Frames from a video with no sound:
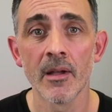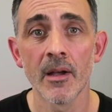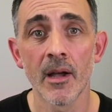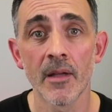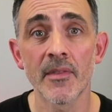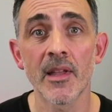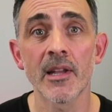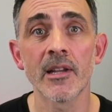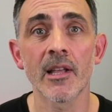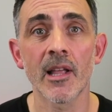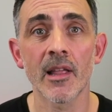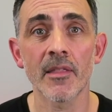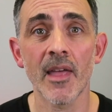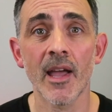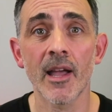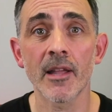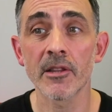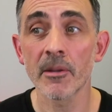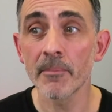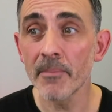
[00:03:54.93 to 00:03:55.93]
and then you get
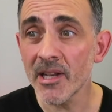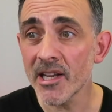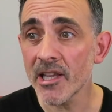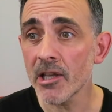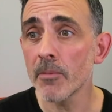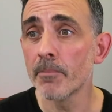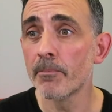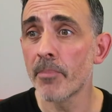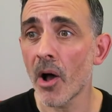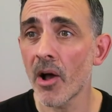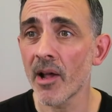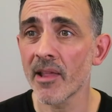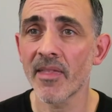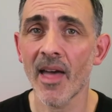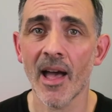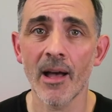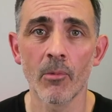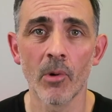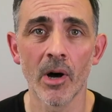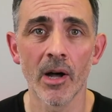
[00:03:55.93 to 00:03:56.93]
that, and the minute you buy
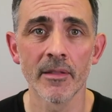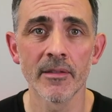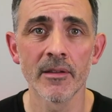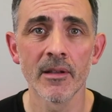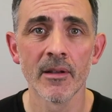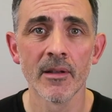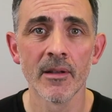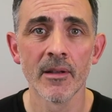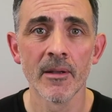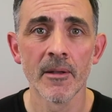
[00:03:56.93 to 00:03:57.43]
that one,